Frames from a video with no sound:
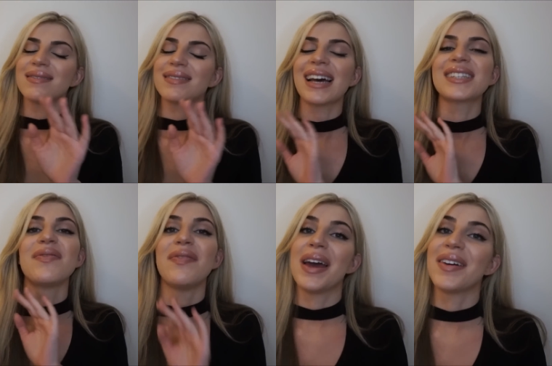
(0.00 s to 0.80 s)

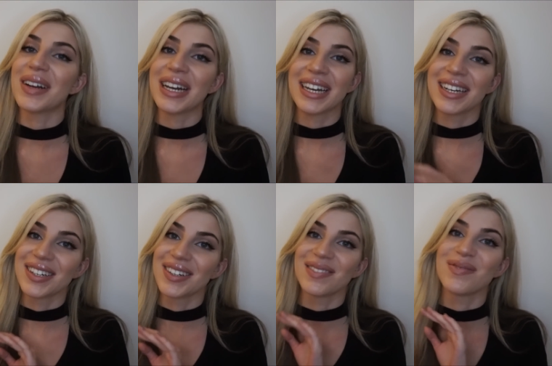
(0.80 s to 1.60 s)
That's
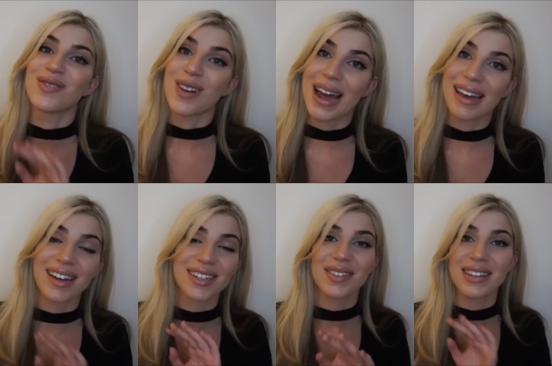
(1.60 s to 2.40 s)
very rare.
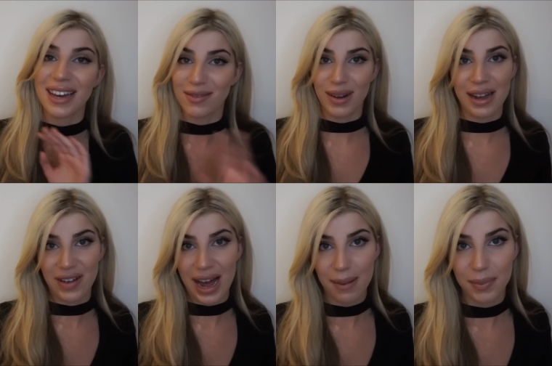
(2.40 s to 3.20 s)
I don't think that will
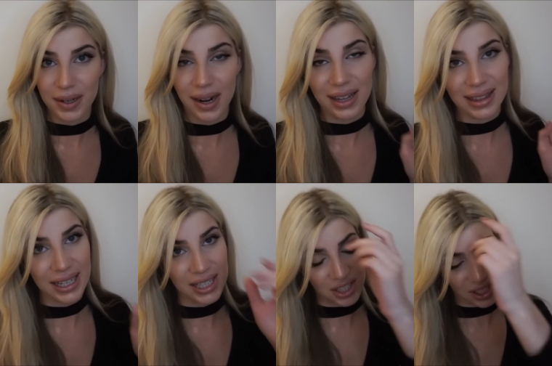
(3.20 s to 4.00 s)
ever happen. I
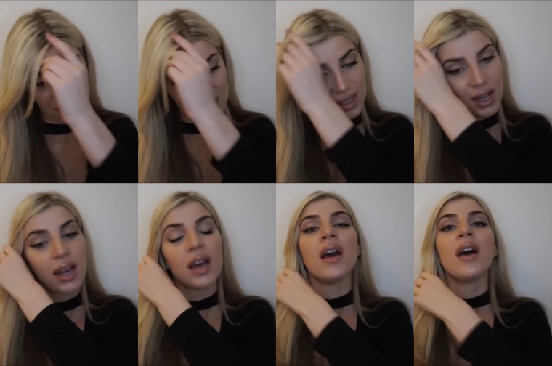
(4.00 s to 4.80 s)
think it's just
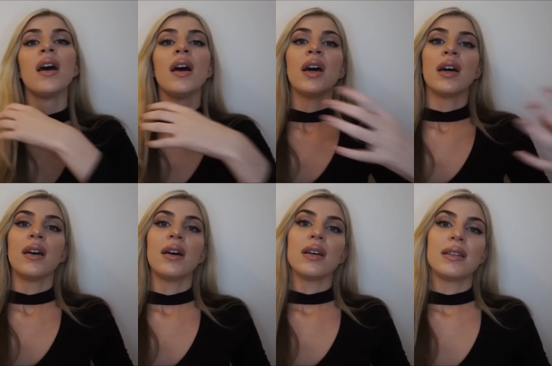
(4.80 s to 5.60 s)

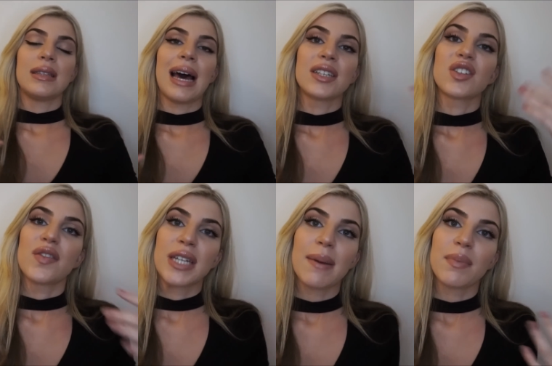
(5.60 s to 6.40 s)
that sort
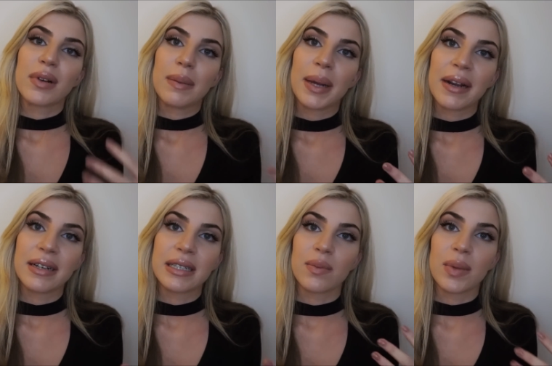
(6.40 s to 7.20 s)
of temporary
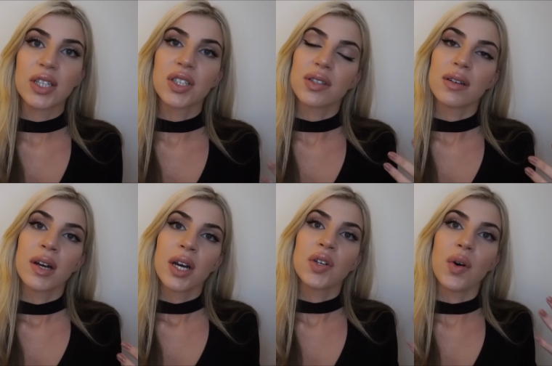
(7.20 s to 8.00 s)
period in which
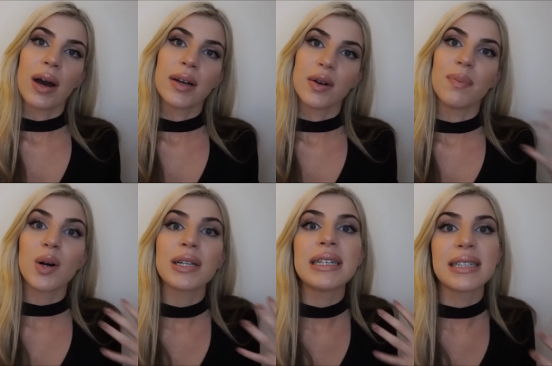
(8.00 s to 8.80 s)
your
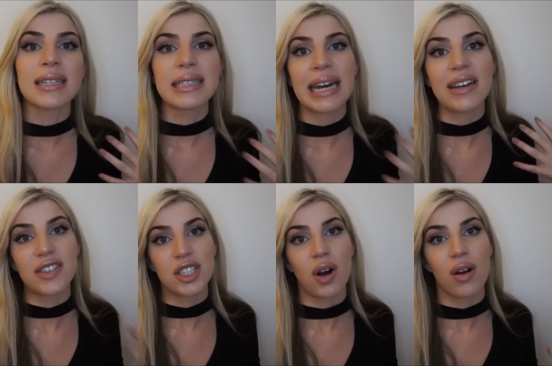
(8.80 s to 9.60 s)
body is in a state of
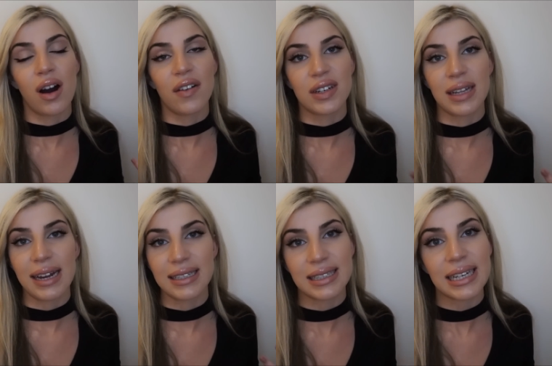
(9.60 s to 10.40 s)
shock after the
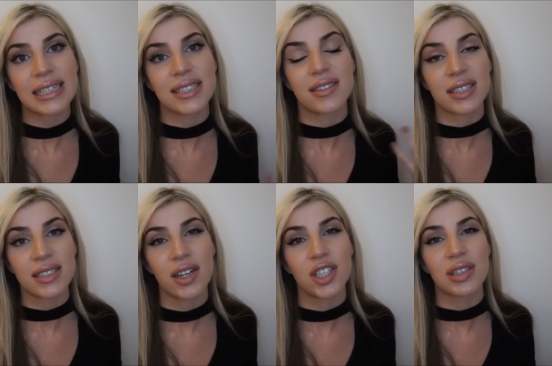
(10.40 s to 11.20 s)
anaesthesia and the
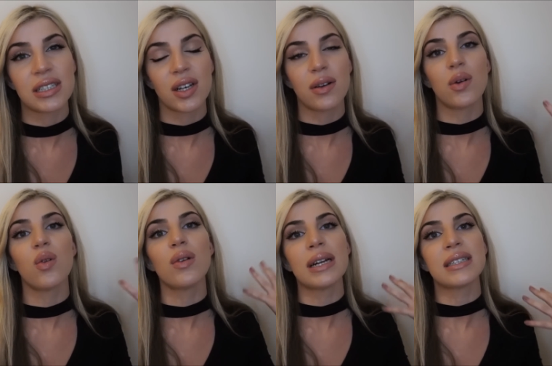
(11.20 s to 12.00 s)
surgery, so
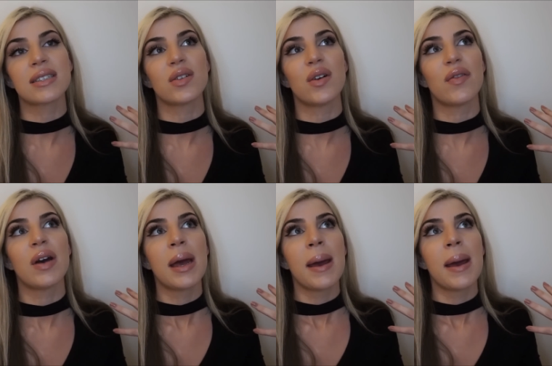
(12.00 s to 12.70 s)
all its sort of